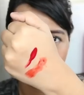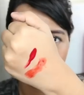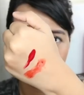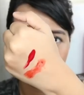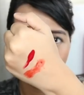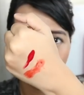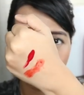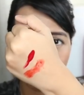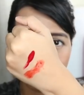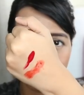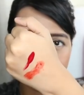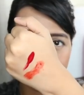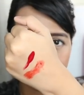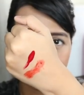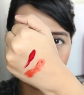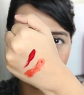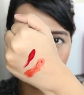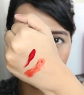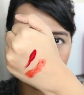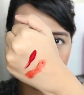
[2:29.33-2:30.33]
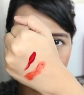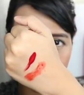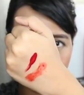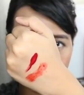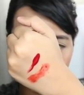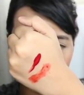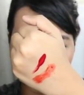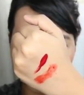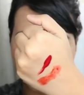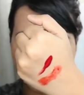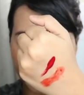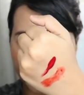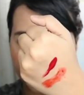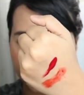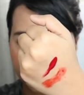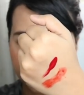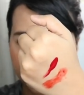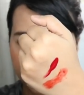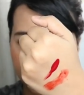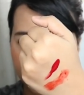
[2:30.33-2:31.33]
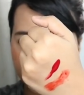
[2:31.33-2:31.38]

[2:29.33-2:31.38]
Sobrang simot na yan to the max.